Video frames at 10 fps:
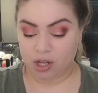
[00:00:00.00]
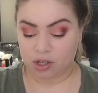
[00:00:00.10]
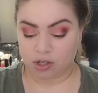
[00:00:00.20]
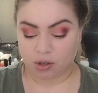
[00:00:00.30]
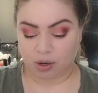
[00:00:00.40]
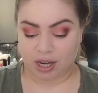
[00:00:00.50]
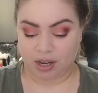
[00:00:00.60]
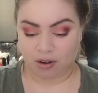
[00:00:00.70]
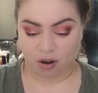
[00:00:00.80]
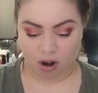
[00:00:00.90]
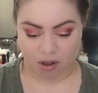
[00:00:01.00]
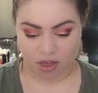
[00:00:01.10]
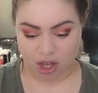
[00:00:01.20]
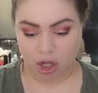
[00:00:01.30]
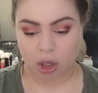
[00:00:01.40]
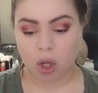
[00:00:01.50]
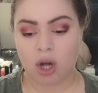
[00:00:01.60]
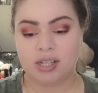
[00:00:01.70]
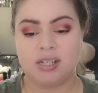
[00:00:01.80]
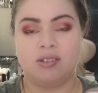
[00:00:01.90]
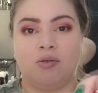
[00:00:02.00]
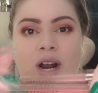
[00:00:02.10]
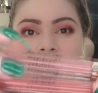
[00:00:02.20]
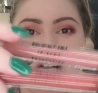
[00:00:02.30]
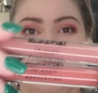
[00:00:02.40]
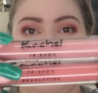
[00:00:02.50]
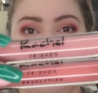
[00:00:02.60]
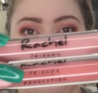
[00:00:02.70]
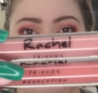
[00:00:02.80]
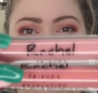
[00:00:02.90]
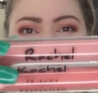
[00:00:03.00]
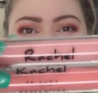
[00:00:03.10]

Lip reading: So here are the glosses right here.